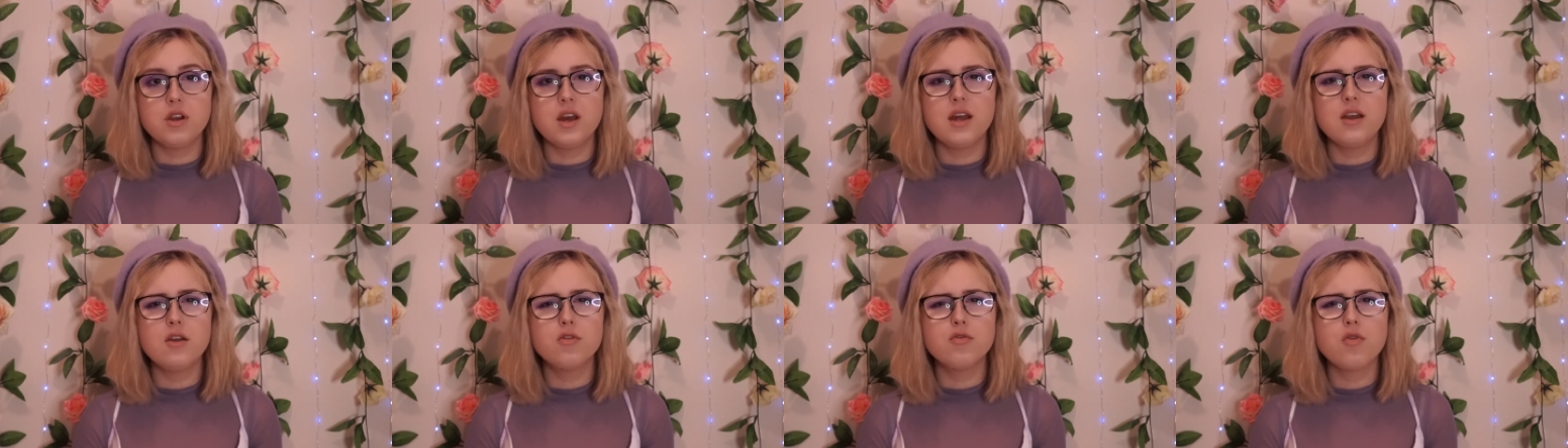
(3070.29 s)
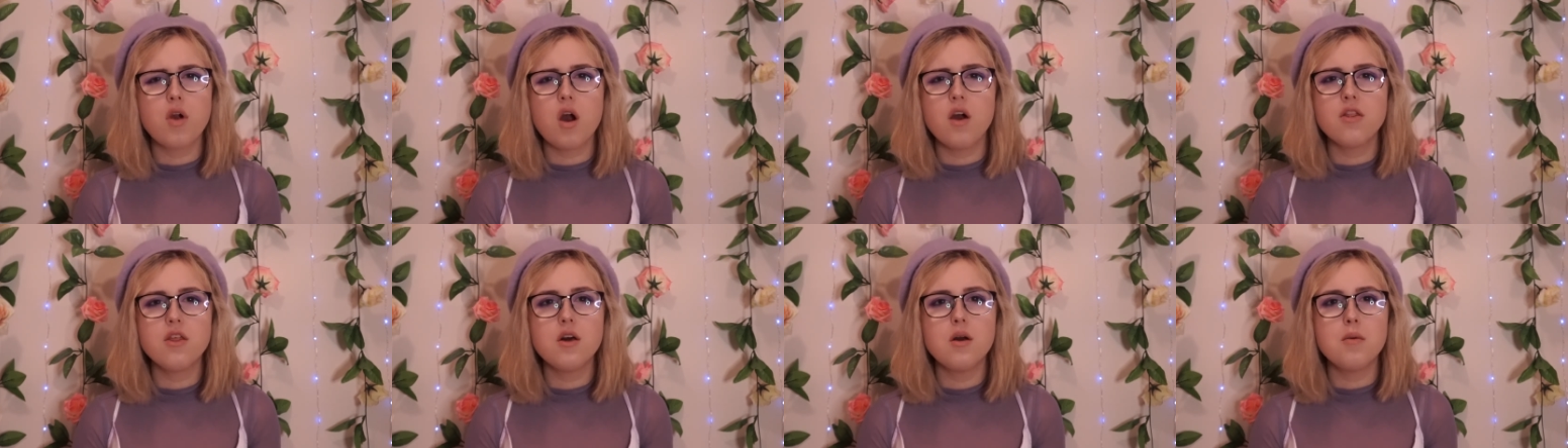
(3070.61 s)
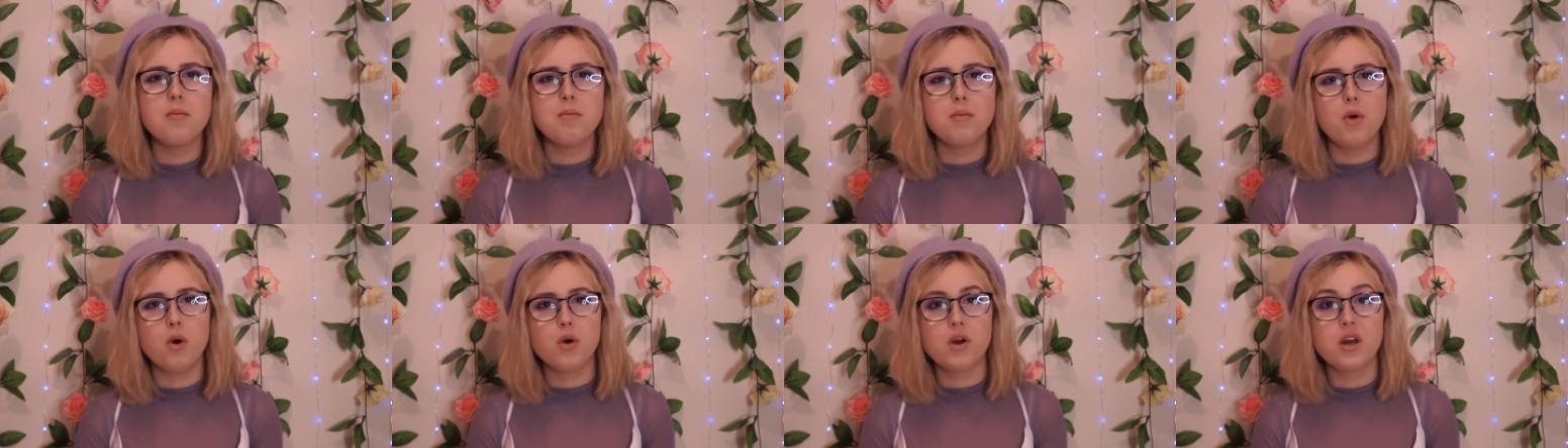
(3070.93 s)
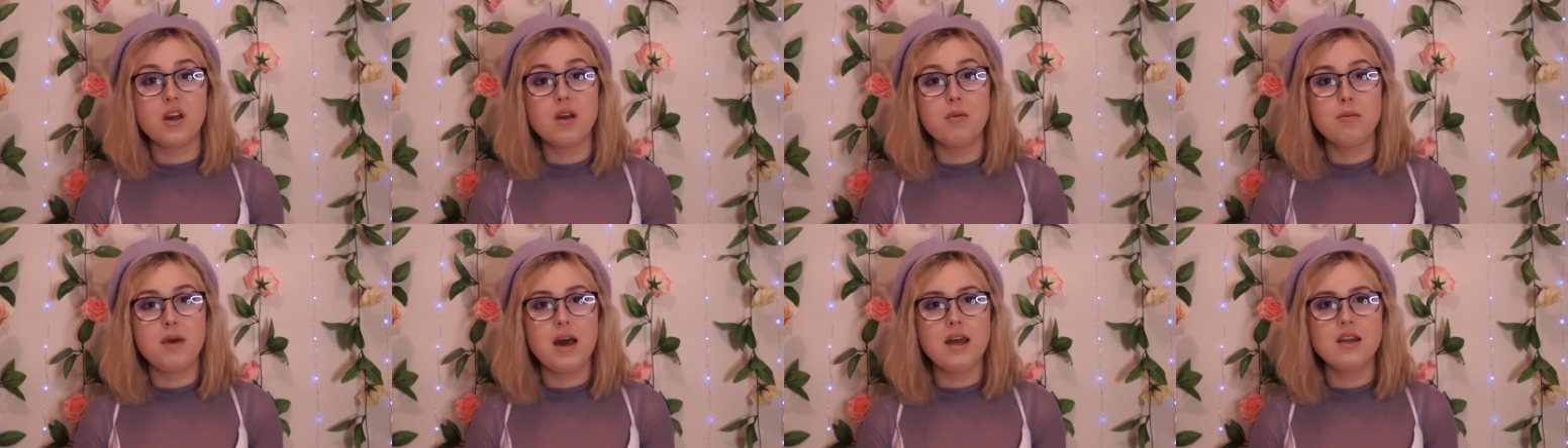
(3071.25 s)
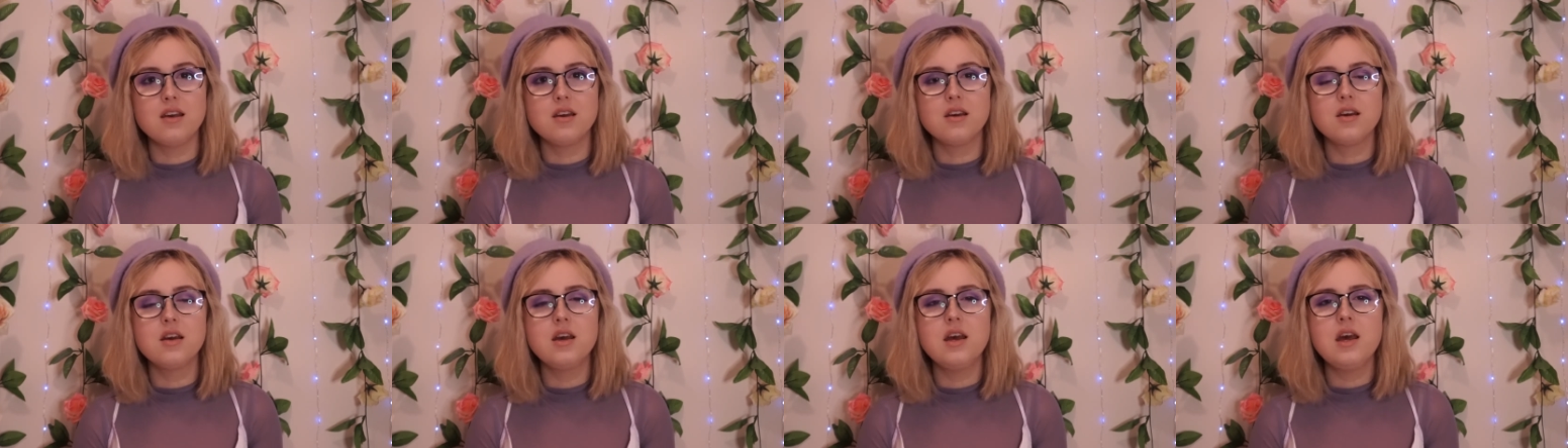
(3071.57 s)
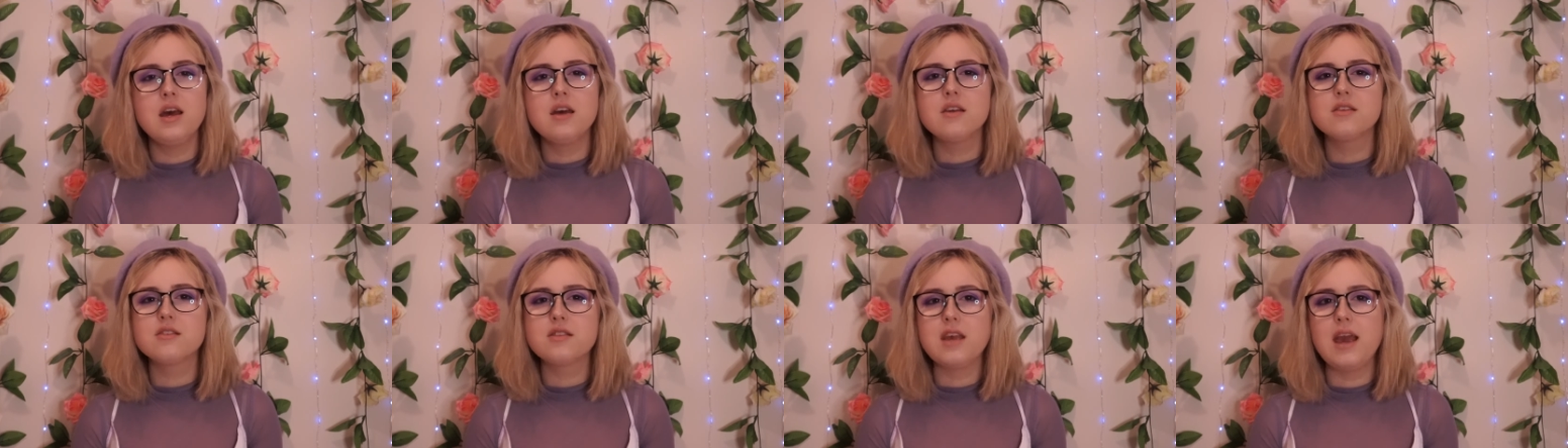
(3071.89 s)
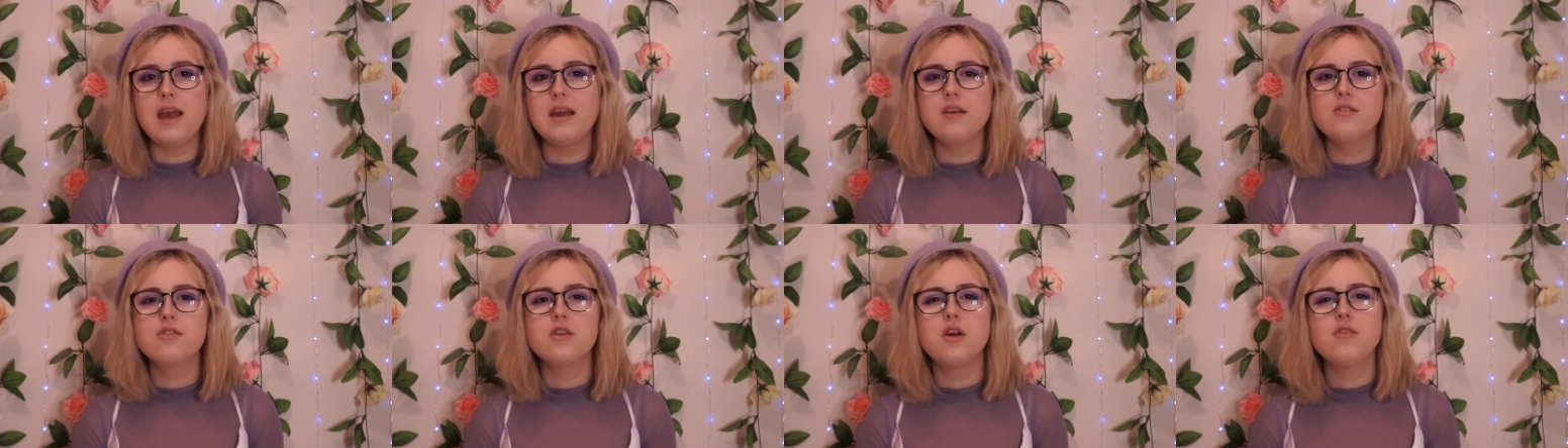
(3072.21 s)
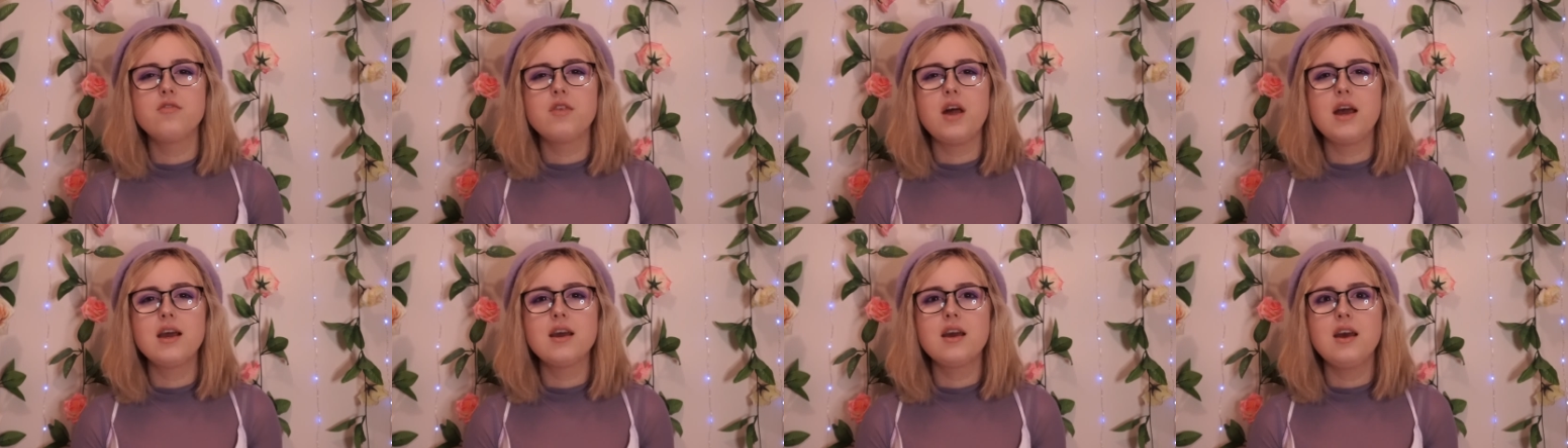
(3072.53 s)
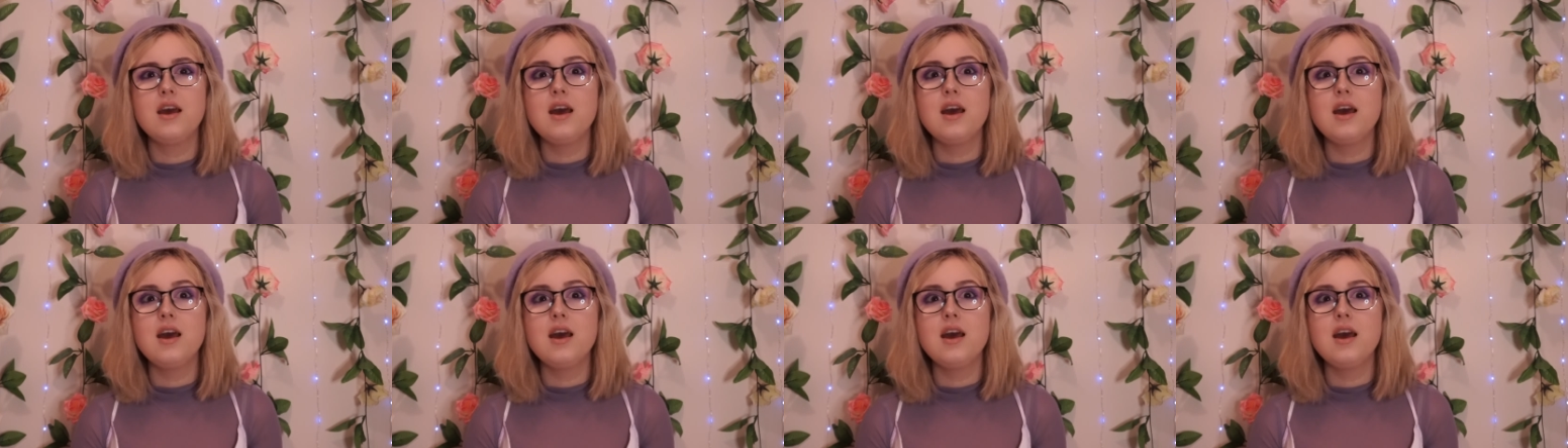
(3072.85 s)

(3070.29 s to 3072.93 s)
in a rather mocking manner, saying stuff like,